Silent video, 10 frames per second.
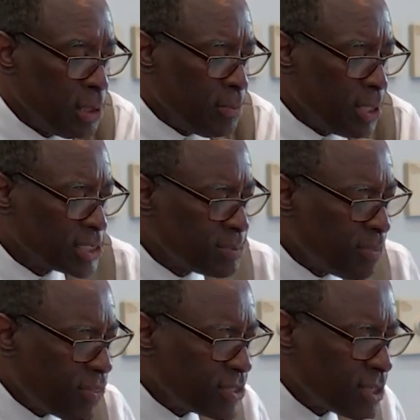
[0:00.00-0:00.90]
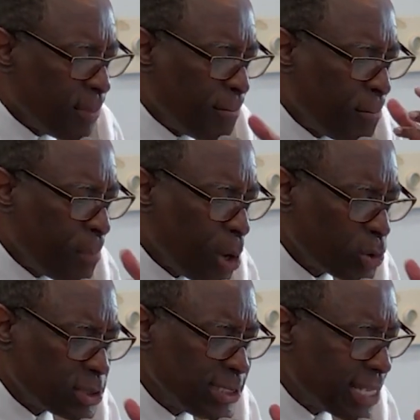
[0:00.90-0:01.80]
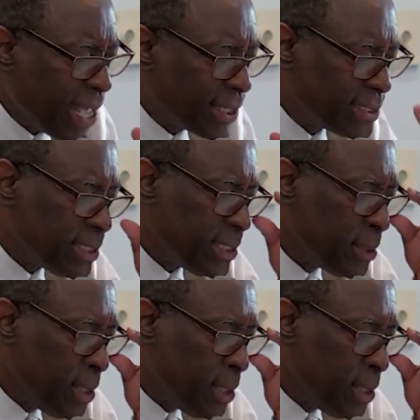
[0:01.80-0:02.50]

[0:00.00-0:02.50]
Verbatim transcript: Because mothers are multi-talented.